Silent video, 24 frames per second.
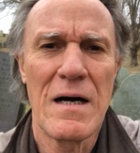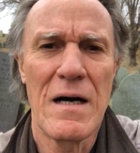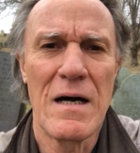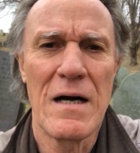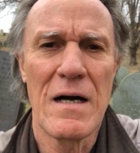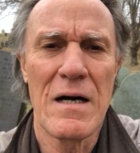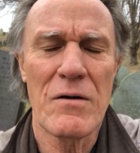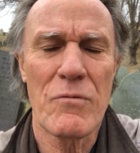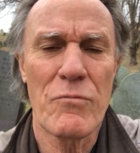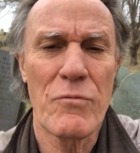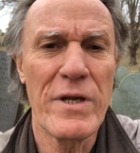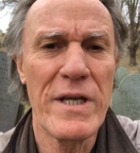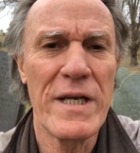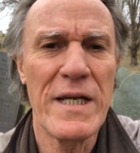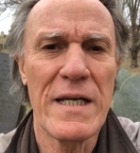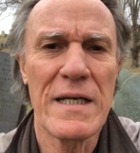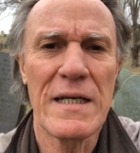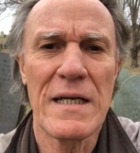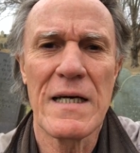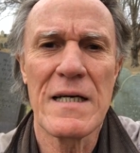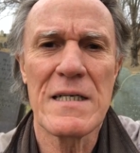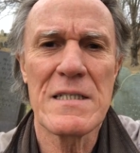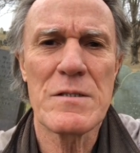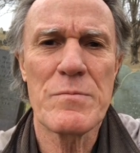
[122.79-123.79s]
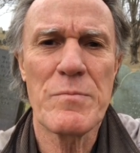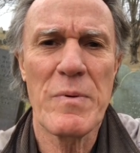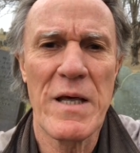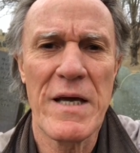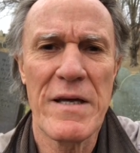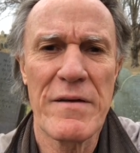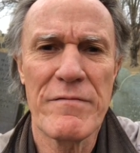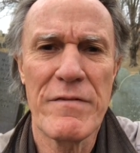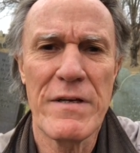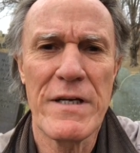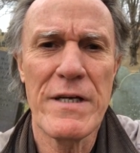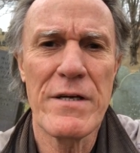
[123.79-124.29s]
are reading less,
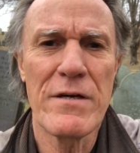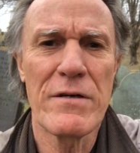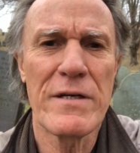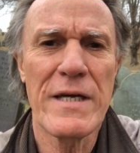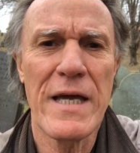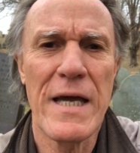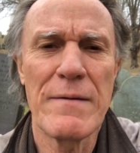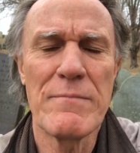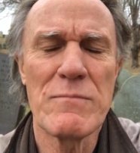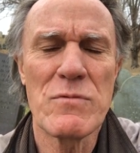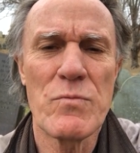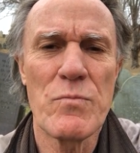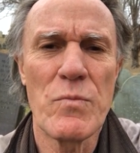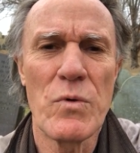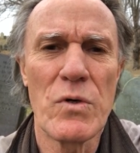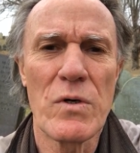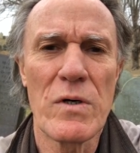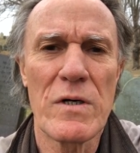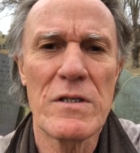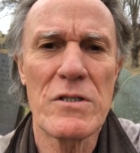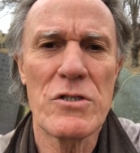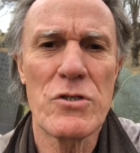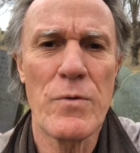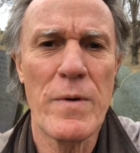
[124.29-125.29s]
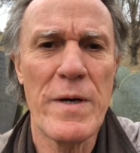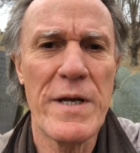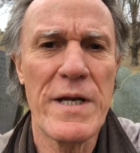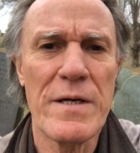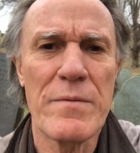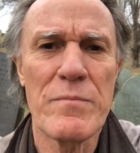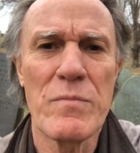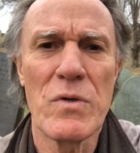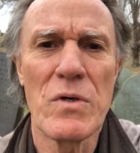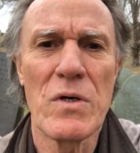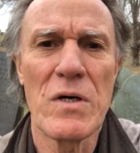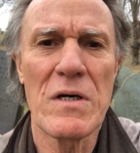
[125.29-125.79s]
playing video games more,
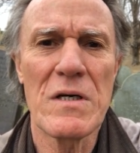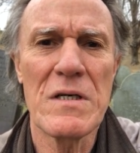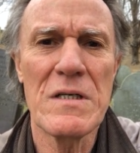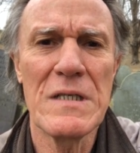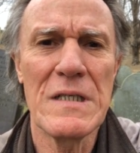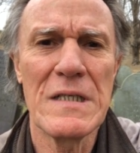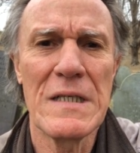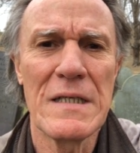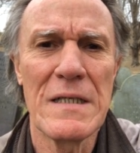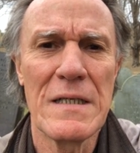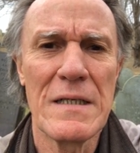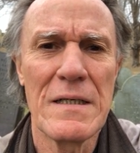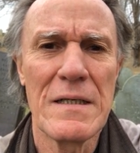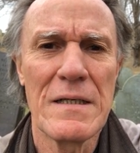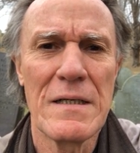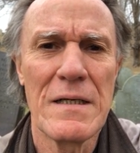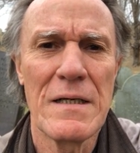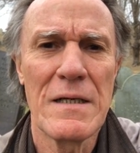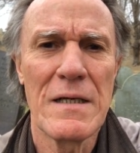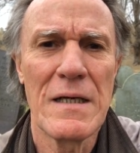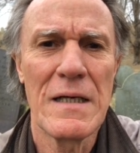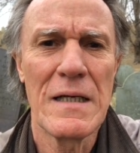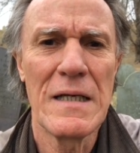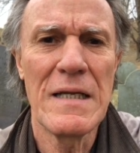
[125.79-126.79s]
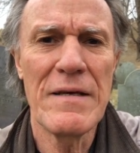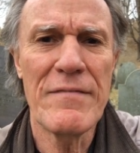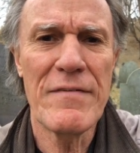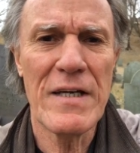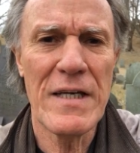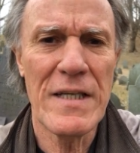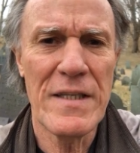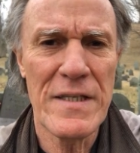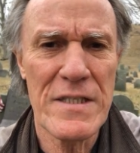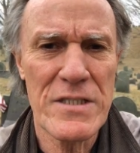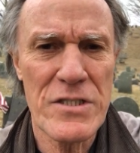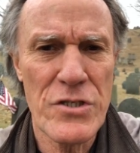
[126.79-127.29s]
tweeting more,
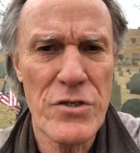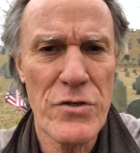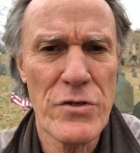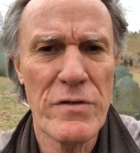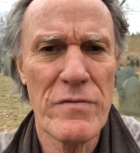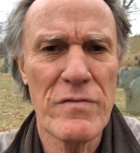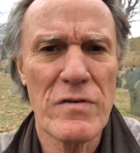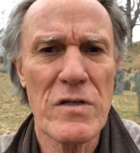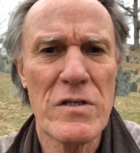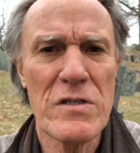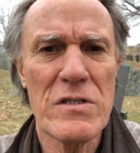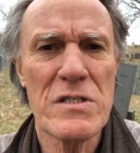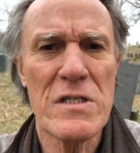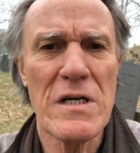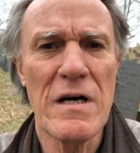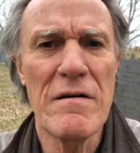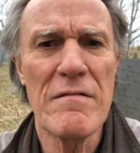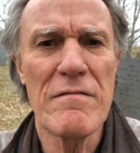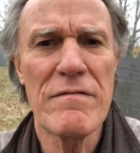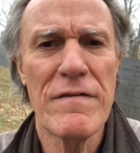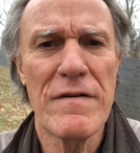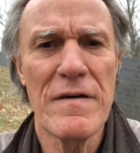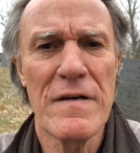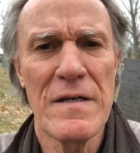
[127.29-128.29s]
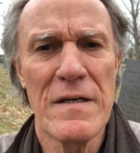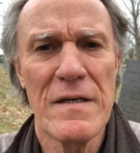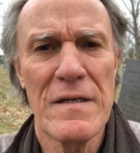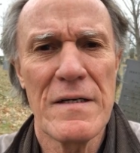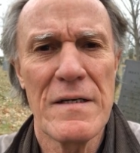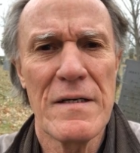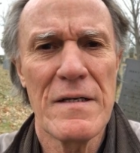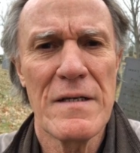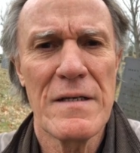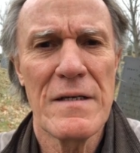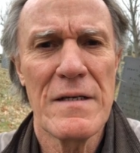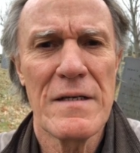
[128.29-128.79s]
living in this universe of
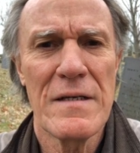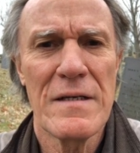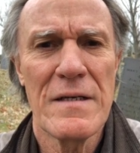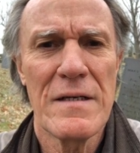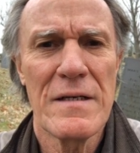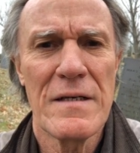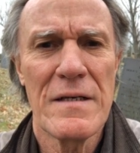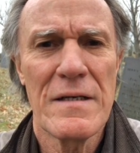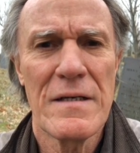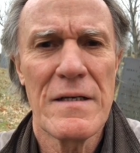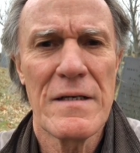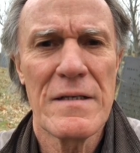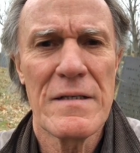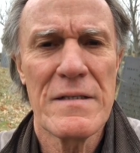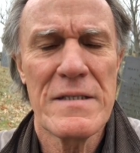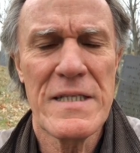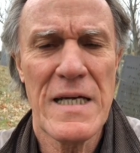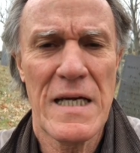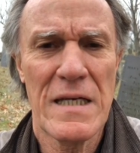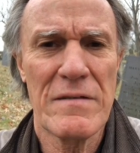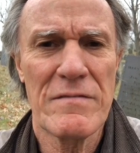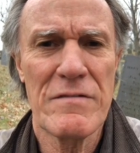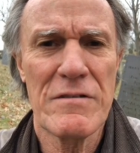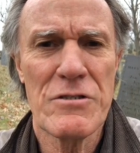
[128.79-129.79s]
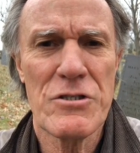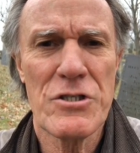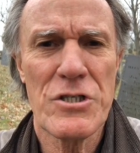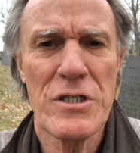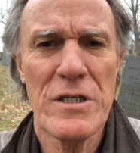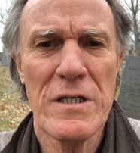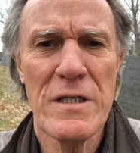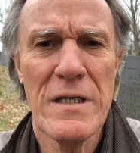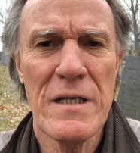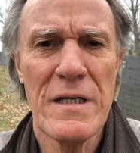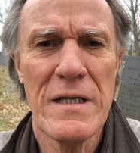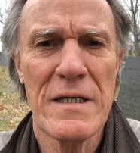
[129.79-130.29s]

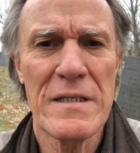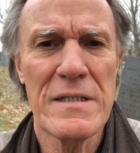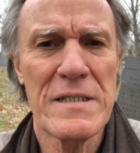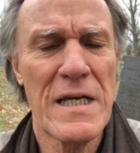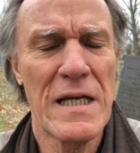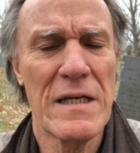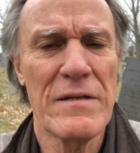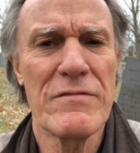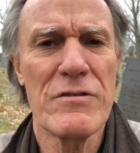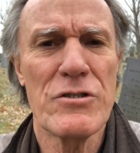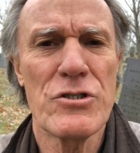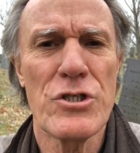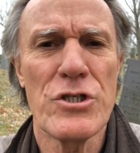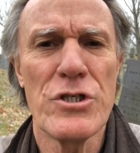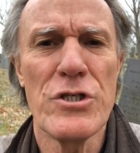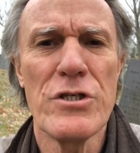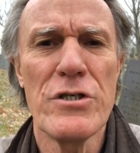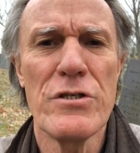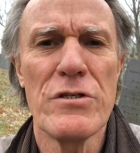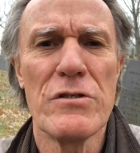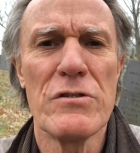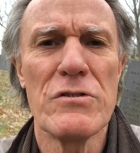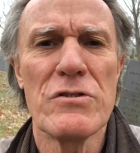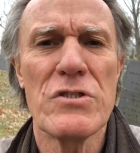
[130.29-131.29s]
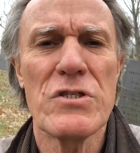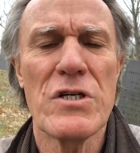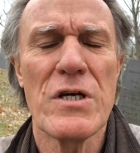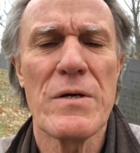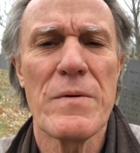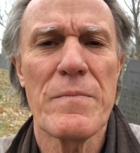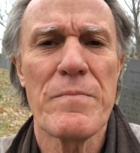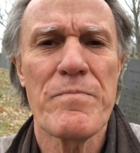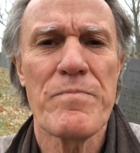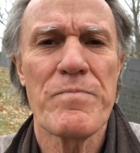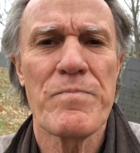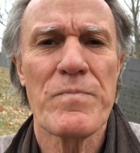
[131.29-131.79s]
television and television news,
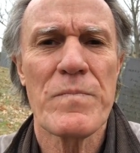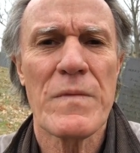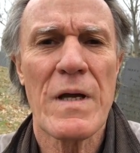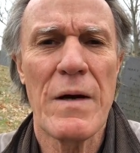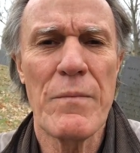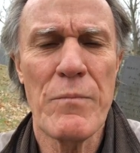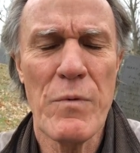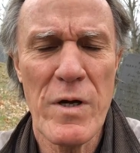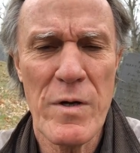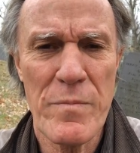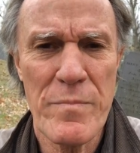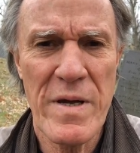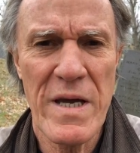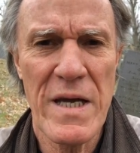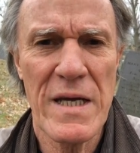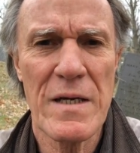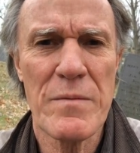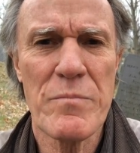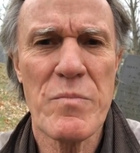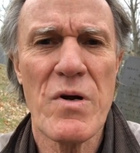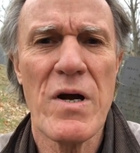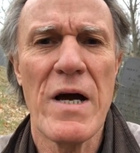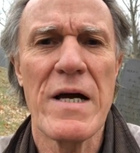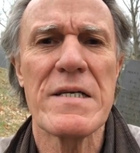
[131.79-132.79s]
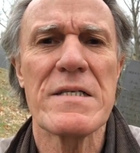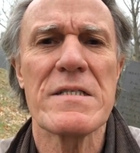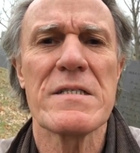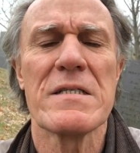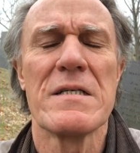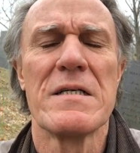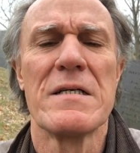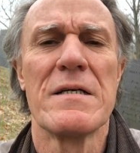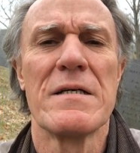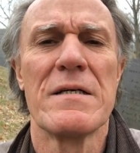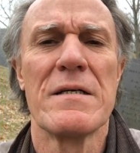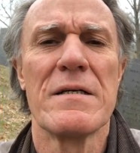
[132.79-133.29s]
and we are paying a price.